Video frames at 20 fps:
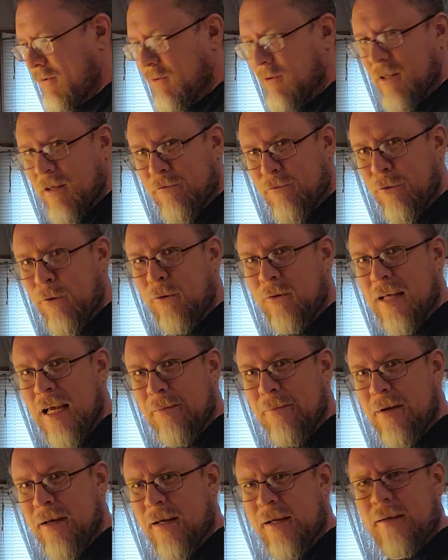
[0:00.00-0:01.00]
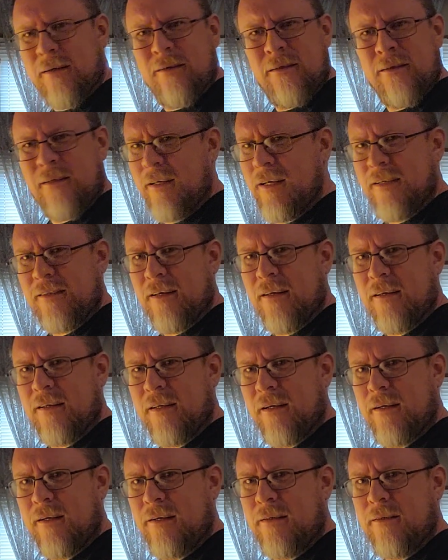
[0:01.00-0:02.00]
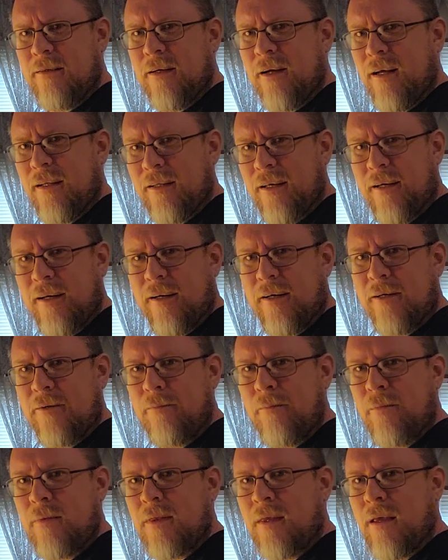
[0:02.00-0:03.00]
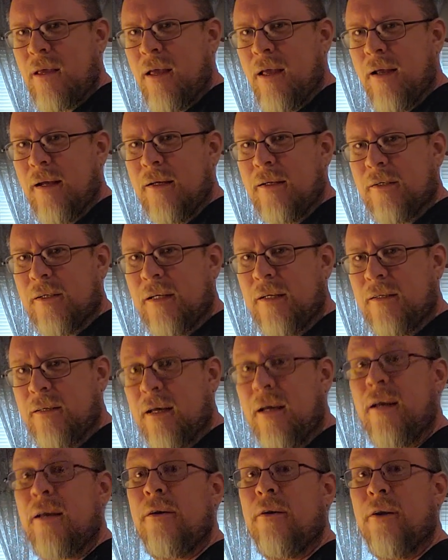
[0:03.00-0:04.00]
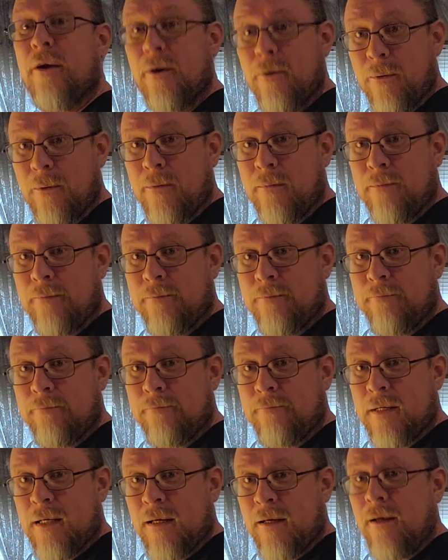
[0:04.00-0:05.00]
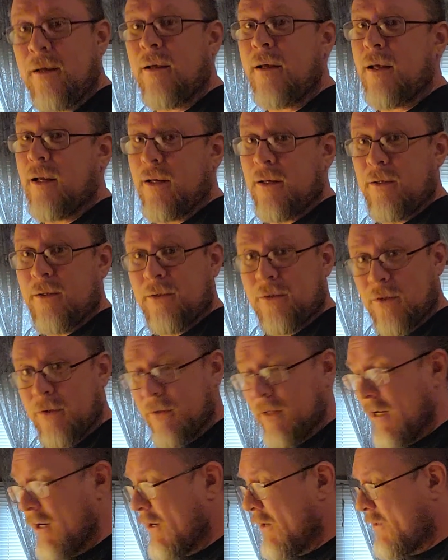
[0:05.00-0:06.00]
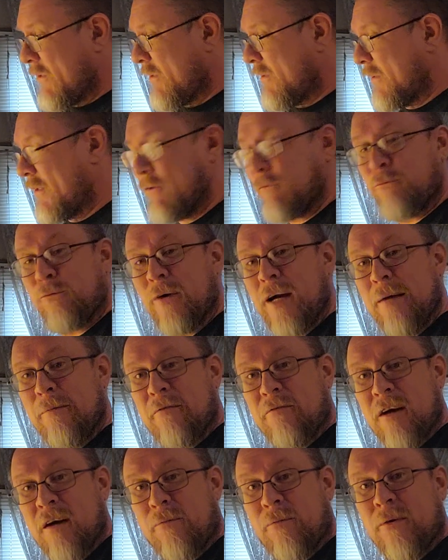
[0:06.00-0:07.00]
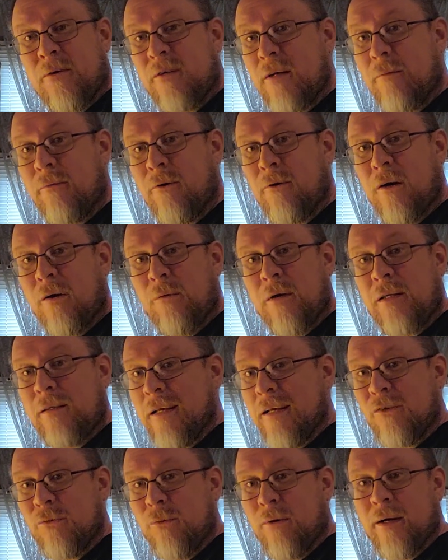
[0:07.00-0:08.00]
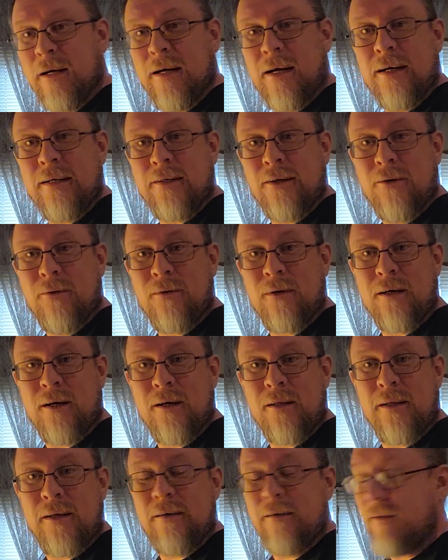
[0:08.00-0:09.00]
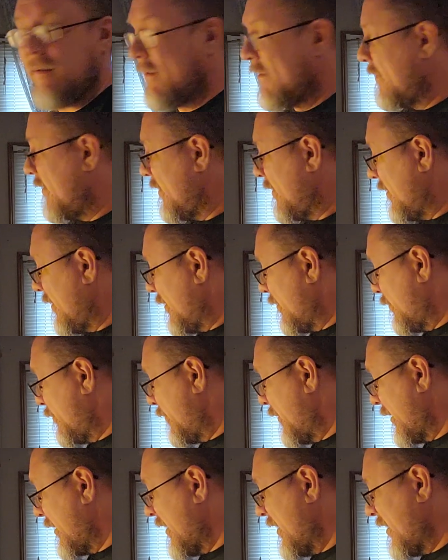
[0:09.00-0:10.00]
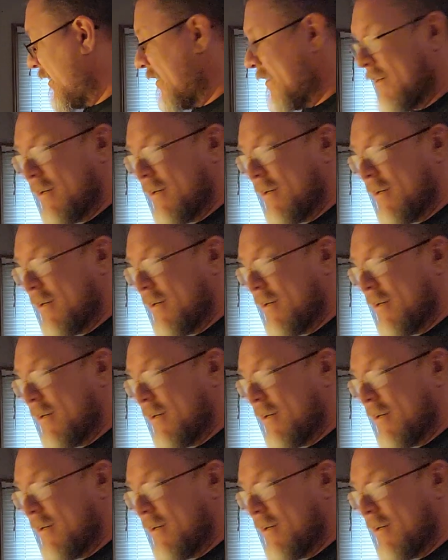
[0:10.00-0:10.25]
The food they make isn't authentic? And she said no. So there's the frame of reference I'm going with. That's why I don't call it fucking